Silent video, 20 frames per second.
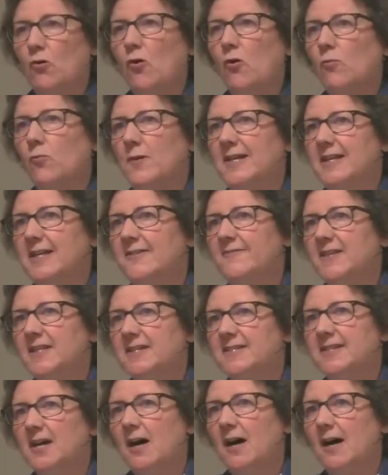all, we live
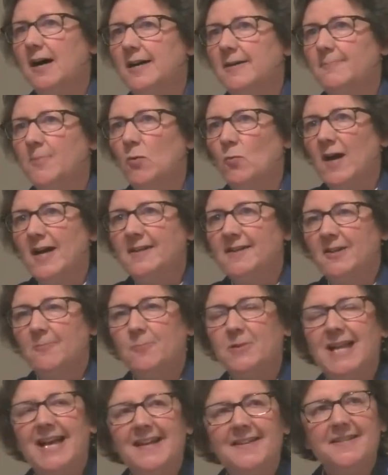in a time when the
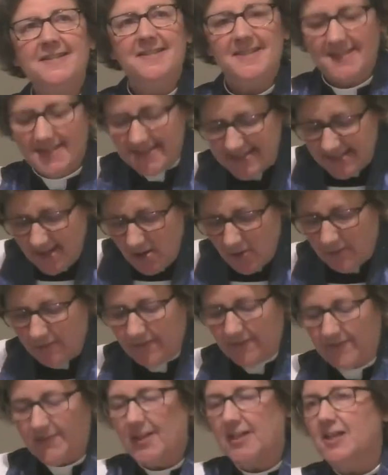planet
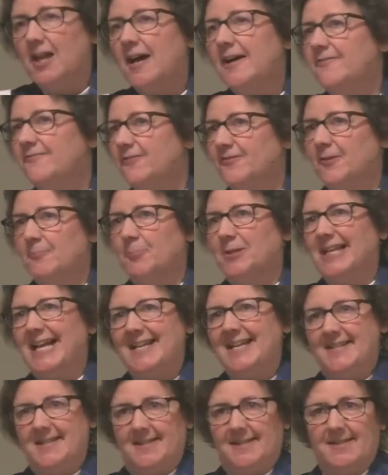itself, the life of the
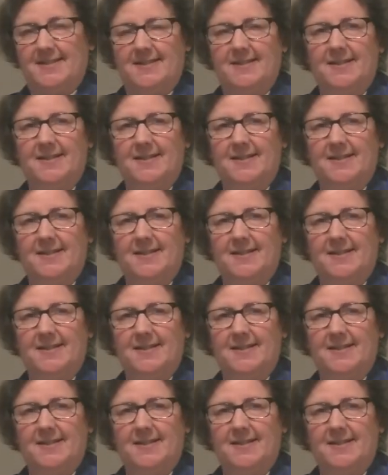planet,